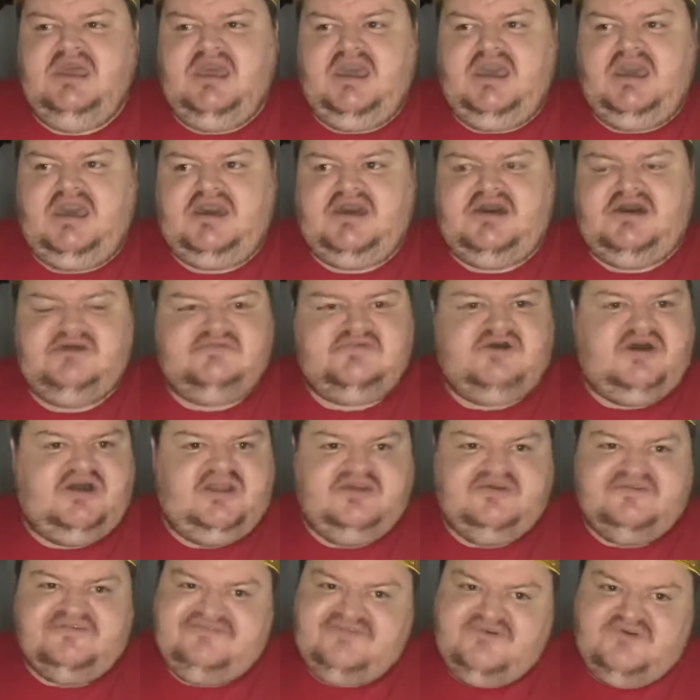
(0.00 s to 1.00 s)
I
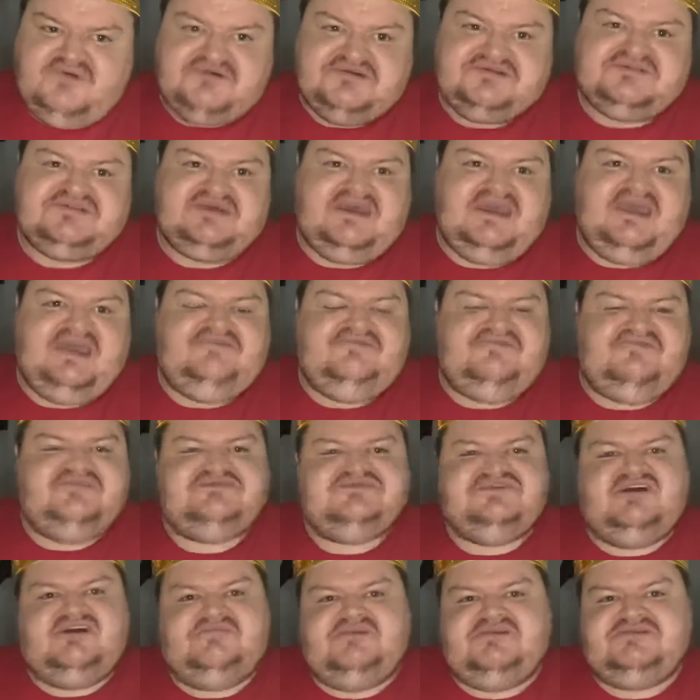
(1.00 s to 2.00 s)
look forward to that every
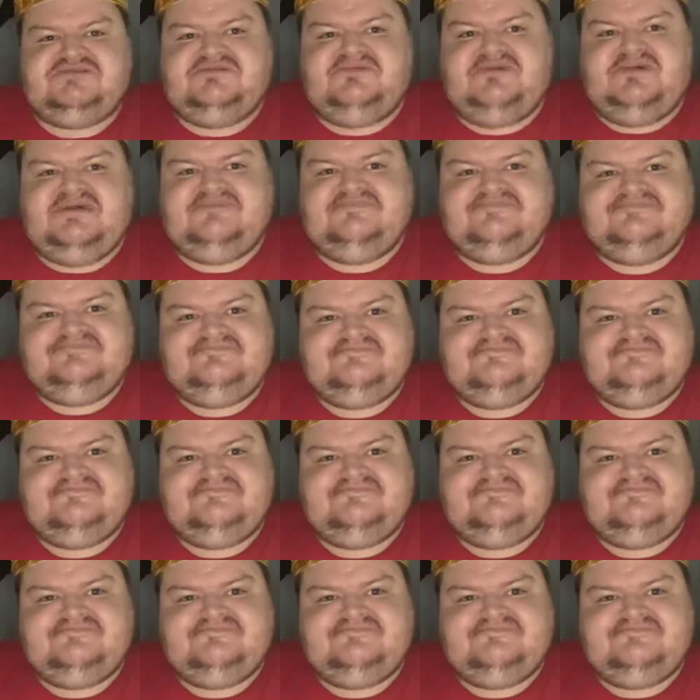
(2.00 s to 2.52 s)
time I do it.